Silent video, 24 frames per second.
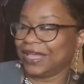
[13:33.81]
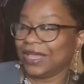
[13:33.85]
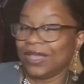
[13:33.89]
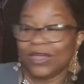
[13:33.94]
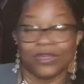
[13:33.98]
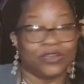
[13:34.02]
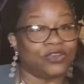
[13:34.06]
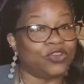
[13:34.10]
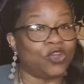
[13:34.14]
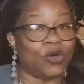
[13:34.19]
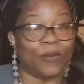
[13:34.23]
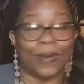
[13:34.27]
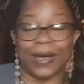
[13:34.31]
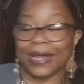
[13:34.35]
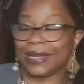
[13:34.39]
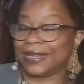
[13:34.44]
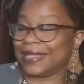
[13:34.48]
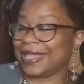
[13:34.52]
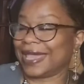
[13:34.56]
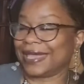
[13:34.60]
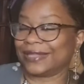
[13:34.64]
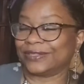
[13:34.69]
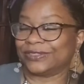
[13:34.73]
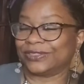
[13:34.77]

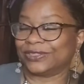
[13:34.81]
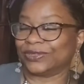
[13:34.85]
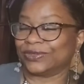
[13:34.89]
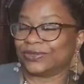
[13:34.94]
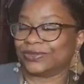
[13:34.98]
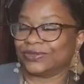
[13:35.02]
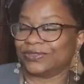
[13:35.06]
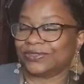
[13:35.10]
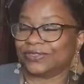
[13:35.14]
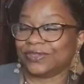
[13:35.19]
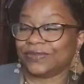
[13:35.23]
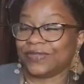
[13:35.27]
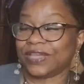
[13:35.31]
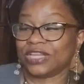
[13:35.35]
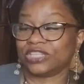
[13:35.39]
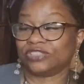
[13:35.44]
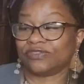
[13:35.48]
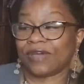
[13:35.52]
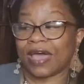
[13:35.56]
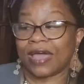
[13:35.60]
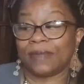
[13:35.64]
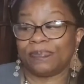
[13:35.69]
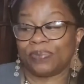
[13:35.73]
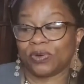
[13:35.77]
Nobody answered, so they
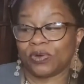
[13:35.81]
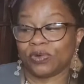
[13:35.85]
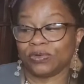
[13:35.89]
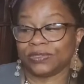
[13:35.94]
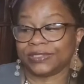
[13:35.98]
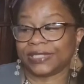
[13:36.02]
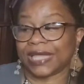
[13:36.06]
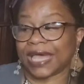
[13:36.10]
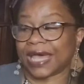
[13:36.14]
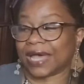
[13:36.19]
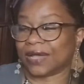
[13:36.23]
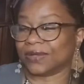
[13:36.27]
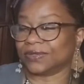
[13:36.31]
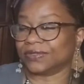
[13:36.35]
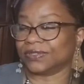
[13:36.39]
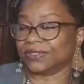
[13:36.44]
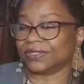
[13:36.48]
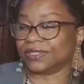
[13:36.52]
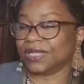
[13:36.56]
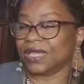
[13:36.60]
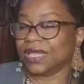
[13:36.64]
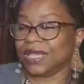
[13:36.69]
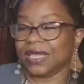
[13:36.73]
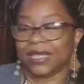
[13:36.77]
tried Pooh's
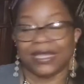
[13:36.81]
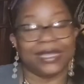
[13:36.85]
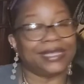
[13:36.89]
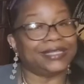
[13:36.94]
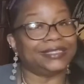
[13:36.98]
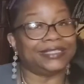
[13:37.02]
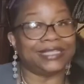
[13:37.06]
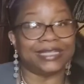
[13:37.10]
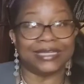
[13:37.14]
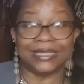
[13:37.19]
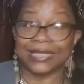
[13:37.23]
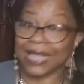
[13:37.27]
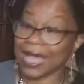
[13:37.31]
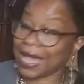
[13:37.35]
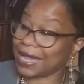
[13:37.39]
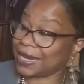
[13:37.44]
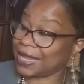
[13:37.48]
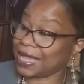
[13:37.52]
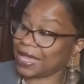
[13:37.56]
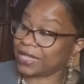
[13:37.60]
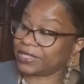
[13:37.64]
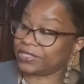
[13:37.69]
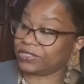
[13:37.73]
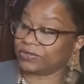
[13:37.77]
house. He did not
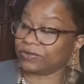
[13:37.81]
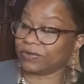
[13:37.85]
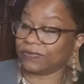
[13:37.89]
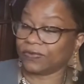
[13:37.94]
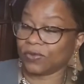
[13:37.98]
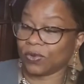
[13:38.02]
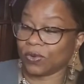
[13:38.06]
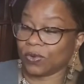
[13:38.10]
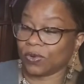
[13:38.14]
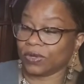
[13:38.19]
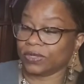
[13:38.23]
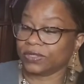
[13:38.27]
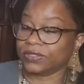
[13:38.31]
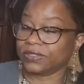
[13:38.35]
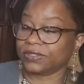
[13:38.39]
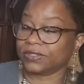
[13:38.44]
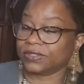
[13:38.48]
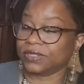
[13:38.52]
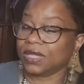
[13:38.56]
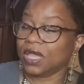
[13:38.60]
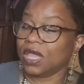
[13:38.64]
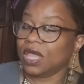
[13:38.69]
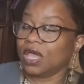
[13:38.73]
answer, of course.